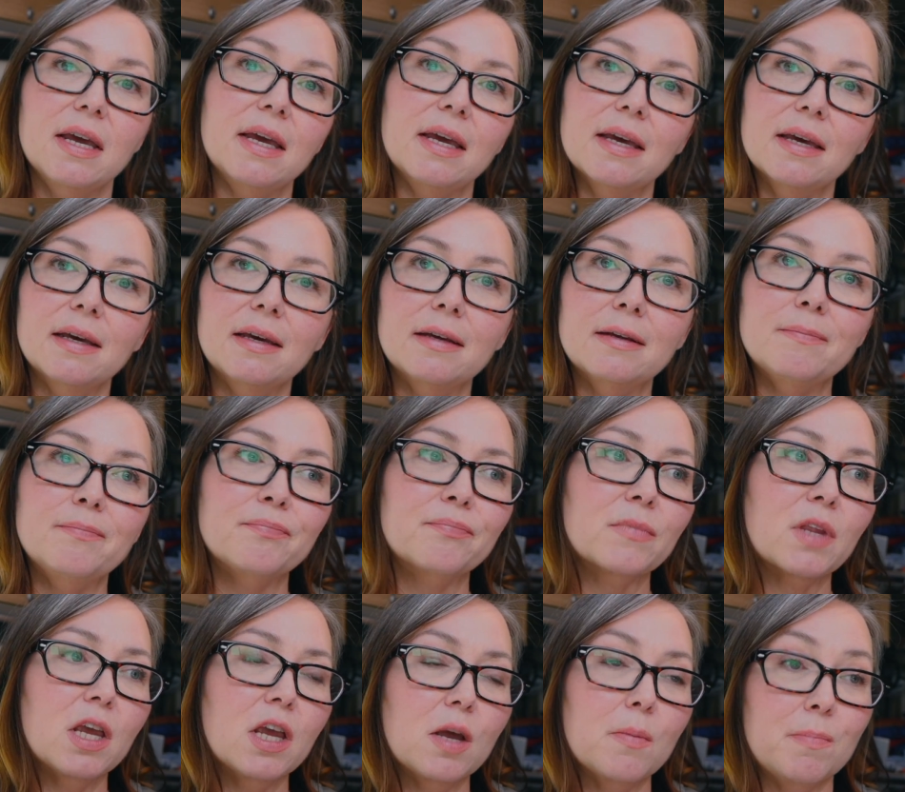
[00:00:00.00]
in
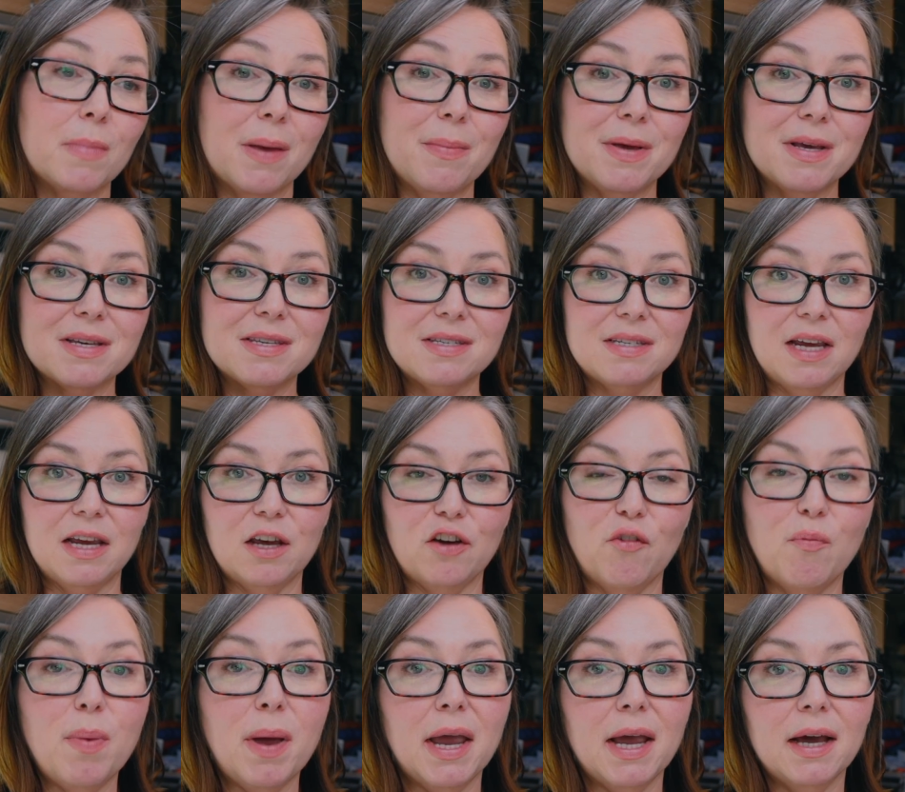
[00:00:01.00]
maybe a state
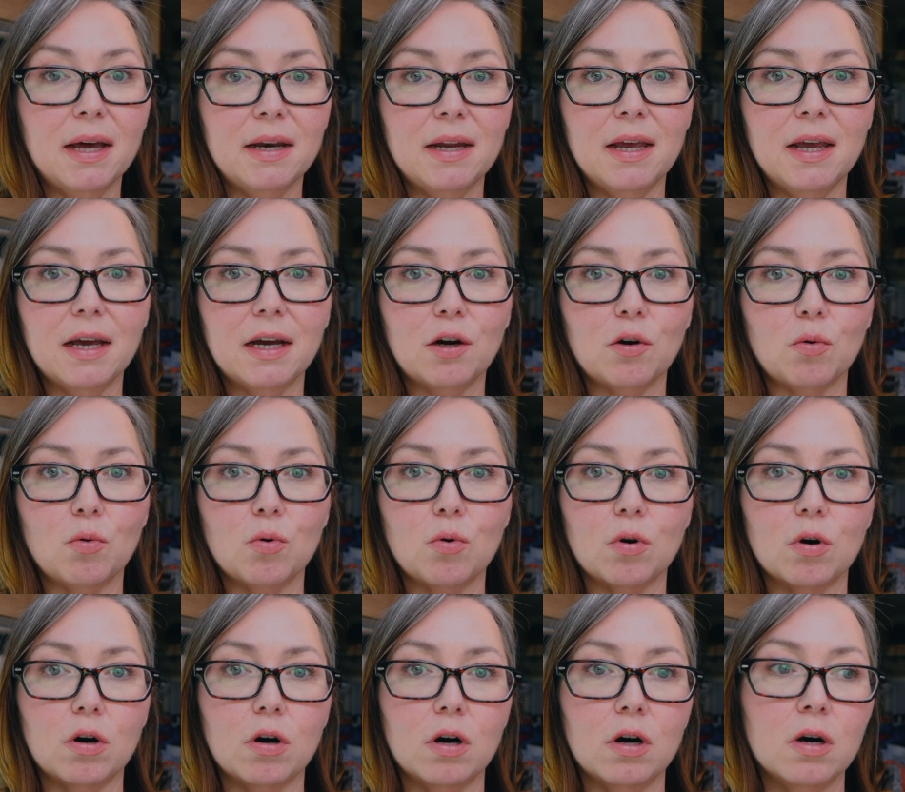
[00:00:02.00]
of panic
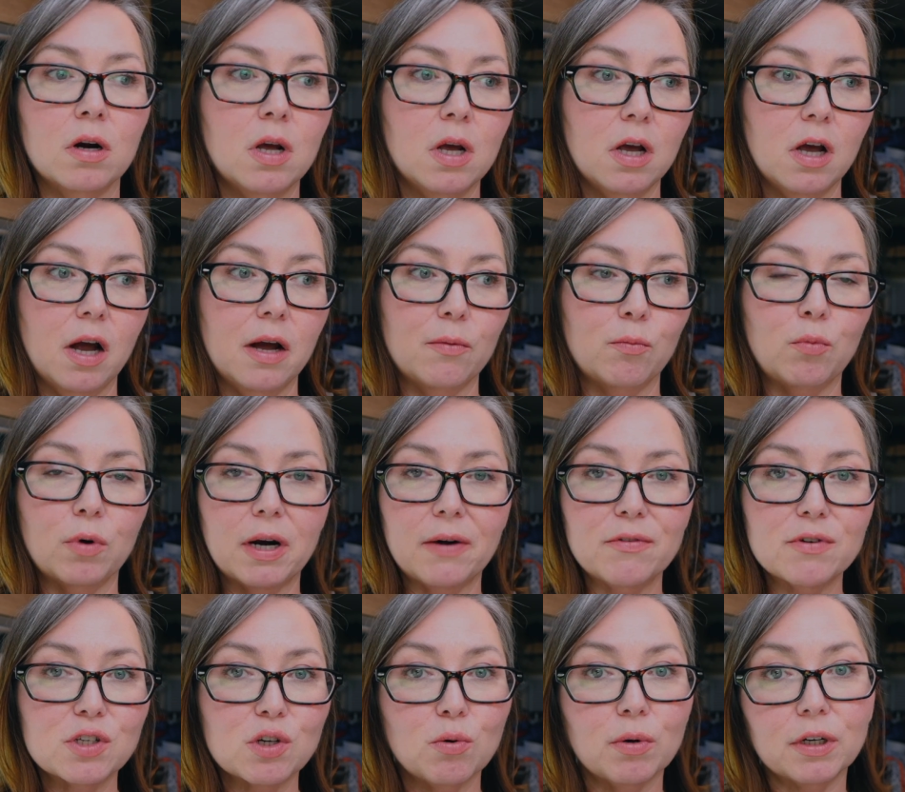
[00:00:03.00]
or
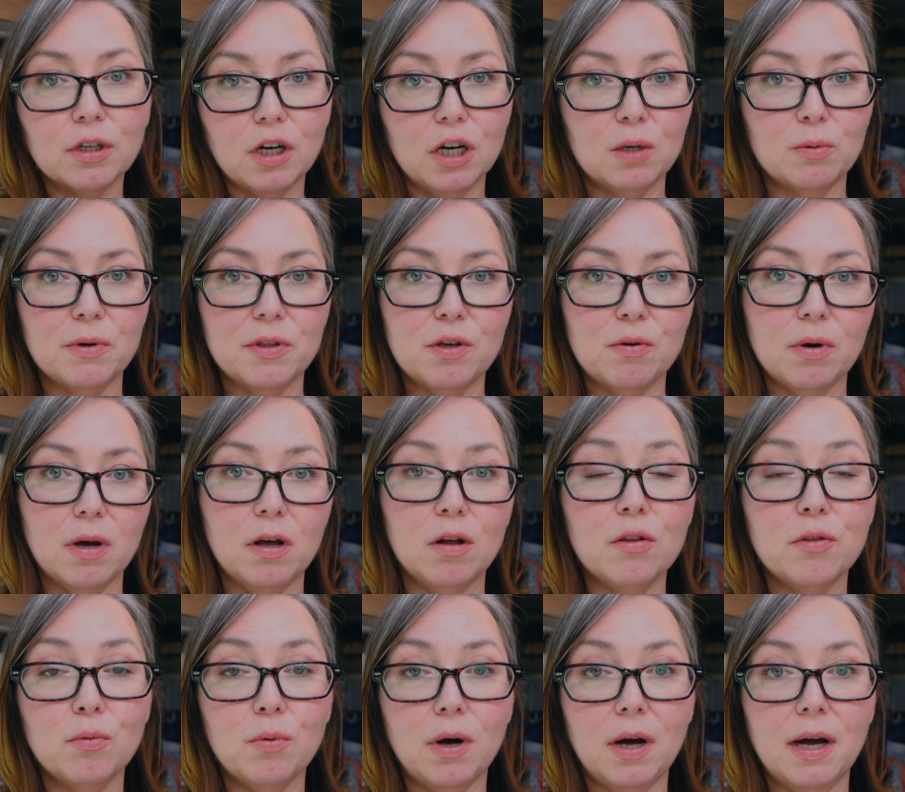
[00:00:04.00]
whatever's going on with you
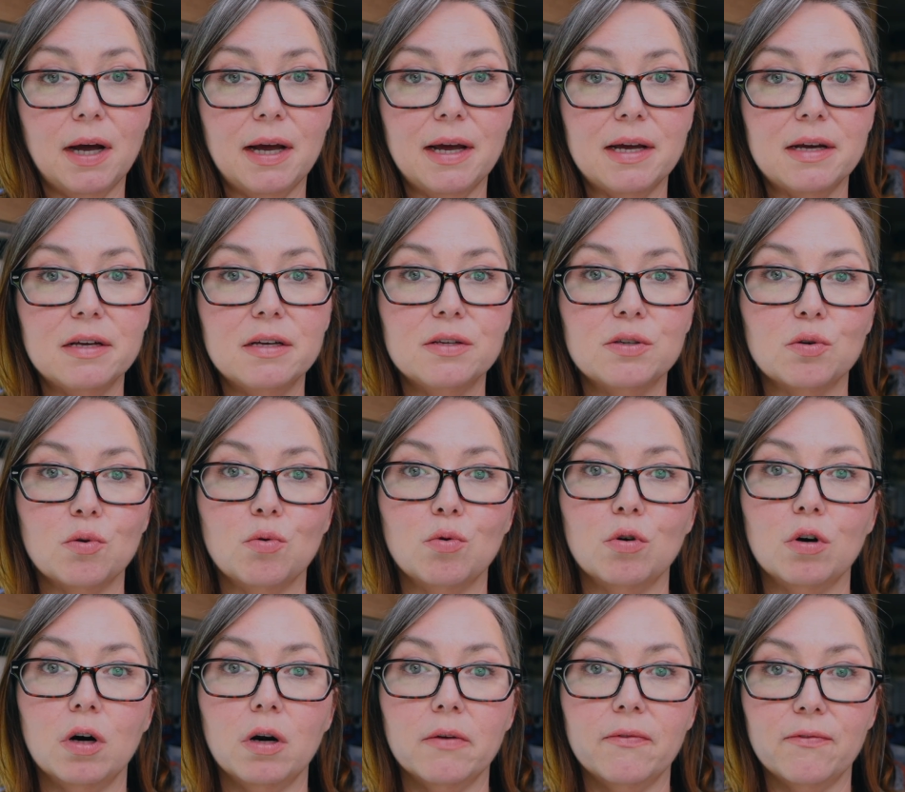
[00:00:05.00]
health-wise,
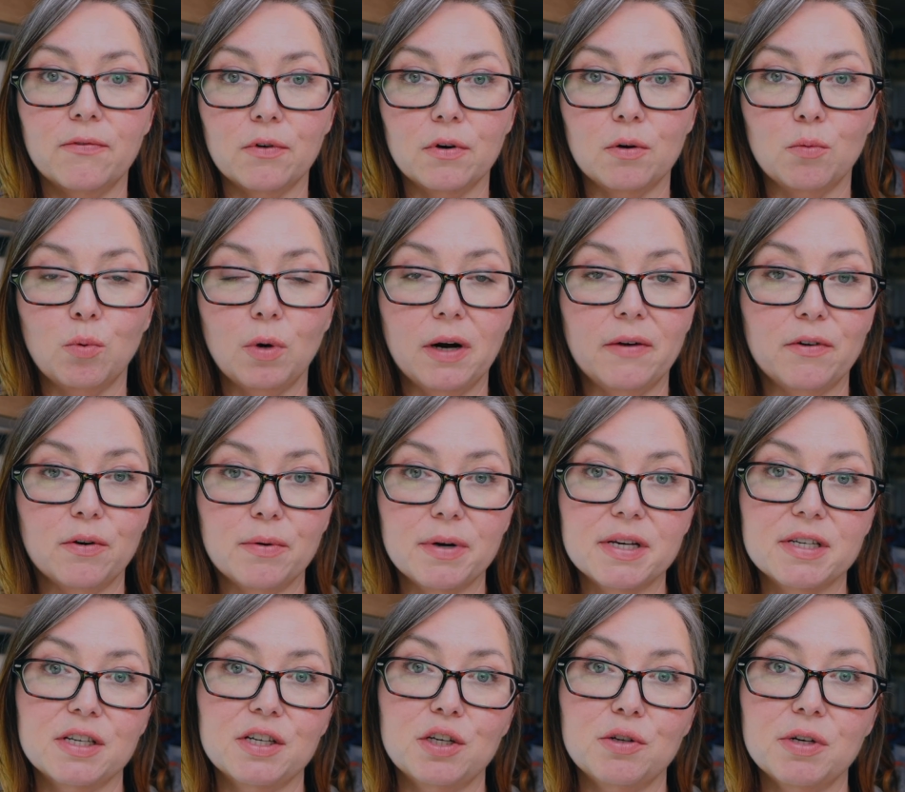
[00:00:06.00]
or for whatever
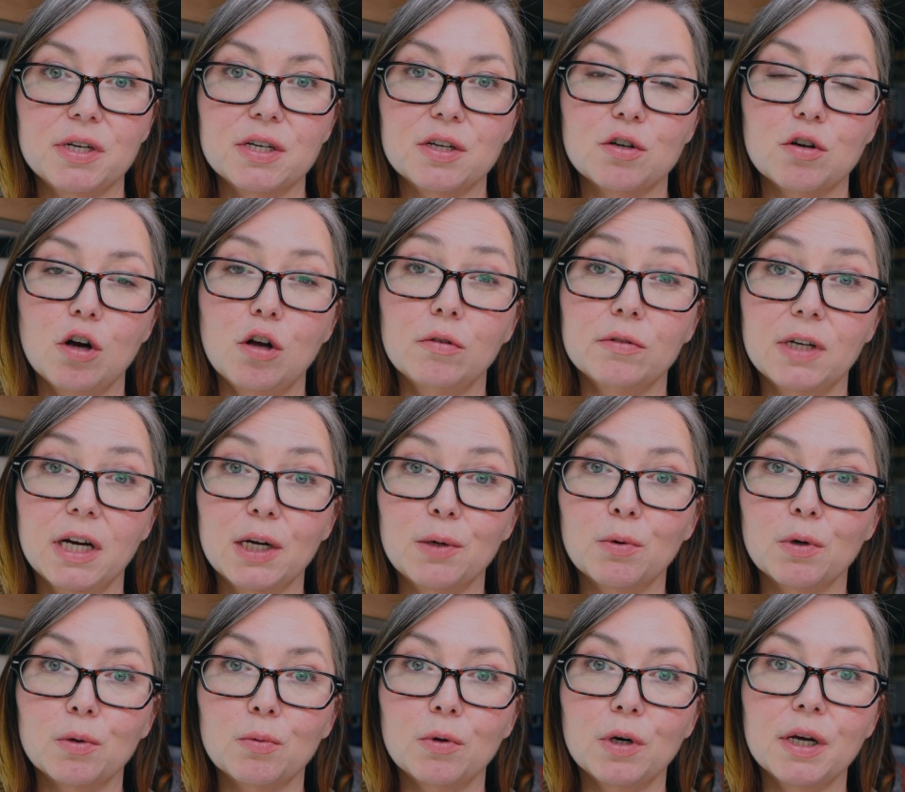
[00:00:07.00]
reason you need to call
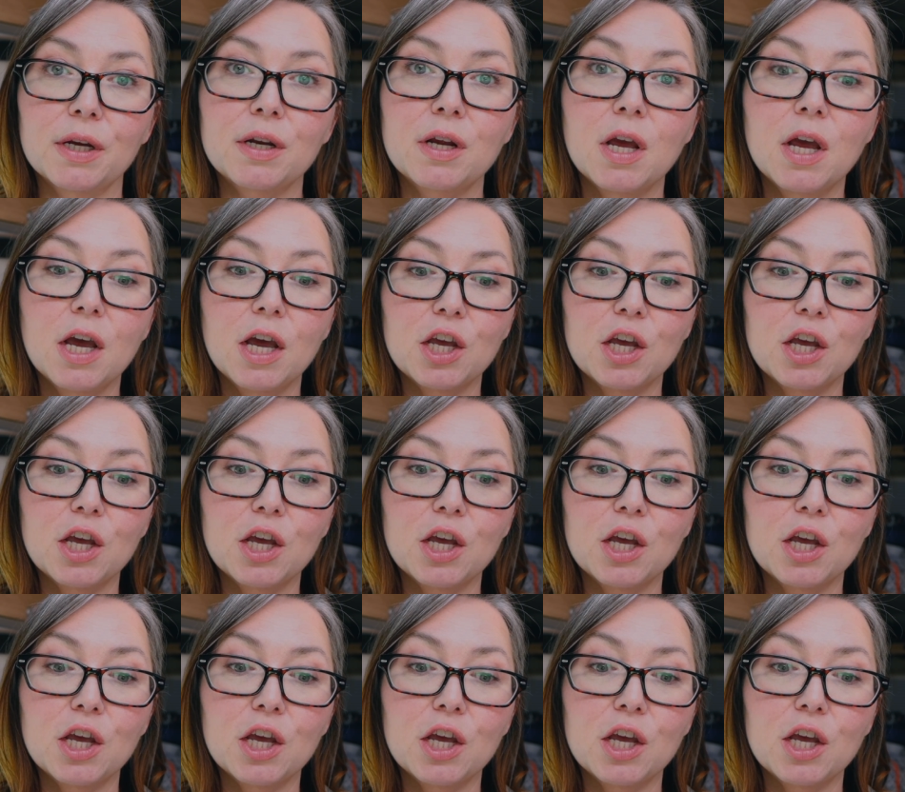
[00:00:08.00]
911,